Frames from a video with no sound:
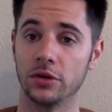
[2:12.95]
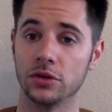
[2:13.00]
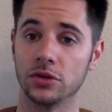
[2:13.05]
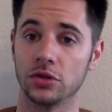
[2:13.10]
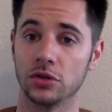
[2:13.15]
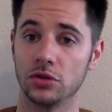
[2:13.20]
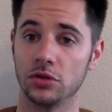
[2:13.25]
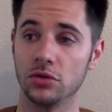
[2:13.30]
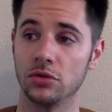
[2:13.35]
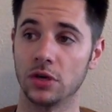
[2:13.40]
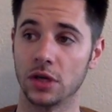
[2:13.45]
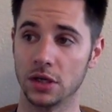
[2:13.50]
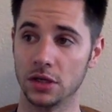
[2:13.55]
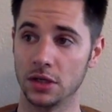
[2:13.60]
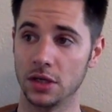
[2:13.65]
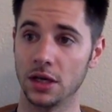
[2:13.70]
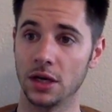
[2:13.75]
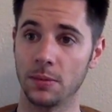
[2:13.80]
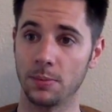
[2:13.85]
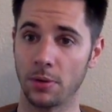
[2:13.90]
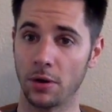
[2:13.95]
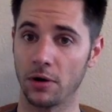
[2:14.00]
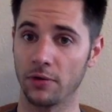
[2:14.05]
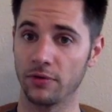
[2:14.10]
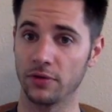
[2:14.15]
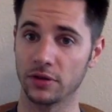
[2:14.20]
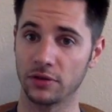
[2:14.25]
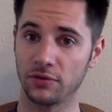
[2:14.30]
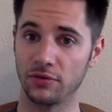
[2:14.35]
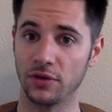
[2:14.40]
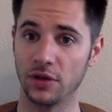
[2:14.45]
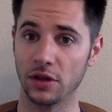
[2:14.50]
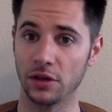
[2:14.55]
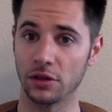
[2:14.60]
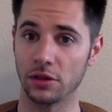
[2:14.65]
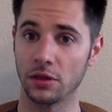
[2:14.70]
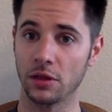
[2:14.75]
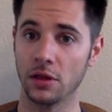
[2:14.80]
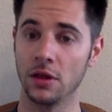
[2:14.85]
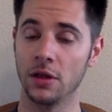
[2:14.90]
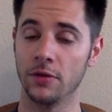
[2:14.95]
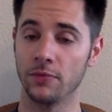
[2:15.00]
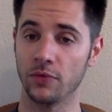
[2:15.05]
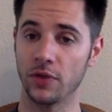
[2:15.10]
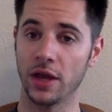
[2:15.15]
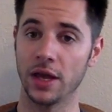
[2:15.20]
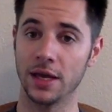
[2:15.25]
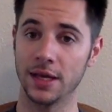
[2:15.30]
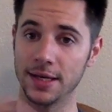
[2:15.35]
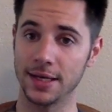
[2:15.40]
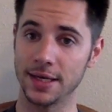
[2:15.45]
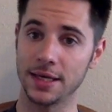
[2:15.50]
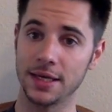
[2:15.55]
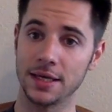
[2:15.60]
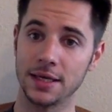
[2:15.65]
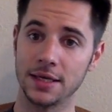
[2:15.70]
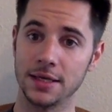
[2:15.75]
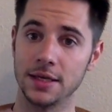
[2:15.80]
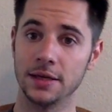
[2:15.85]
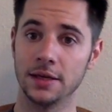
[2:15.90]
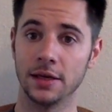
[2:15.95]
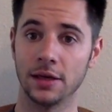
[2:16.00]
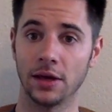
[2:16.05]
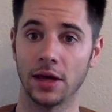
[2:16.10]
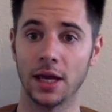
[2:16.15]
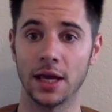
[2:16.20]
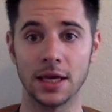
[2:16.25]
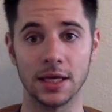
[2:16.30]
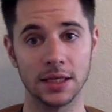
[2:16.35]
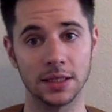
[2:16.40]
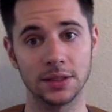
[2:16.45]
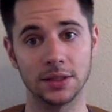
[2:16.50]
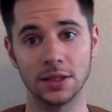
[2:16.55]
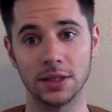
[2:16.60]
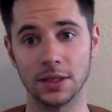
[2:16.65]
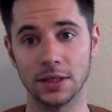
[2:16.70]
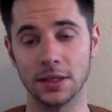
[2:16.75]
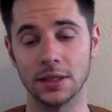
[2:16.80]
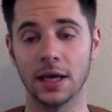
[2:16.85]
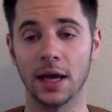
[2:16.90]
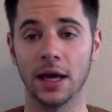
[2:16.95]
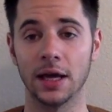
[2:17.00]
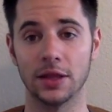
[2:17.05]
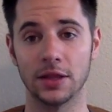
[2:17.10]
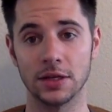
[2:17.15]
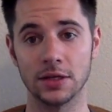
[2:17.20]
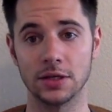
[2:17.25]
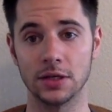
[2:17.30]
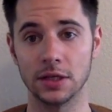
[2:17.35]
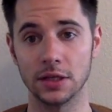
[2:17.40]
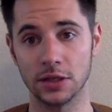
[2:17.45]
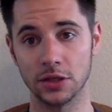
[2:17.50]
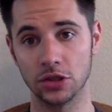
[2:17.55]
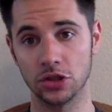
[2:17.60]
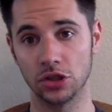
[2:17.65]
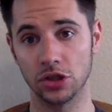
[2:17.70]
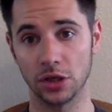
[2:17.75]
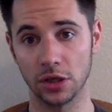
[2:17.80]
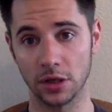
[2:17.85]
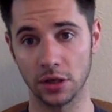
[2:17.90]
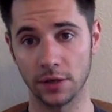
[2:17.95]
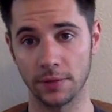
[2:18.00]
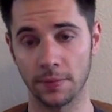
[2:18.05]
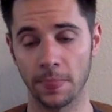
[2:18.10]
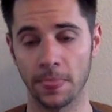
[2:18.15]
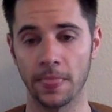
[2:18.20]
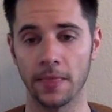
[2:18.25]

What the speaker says: So you can get a perfect fifth, A to E, A to D, and then D to G,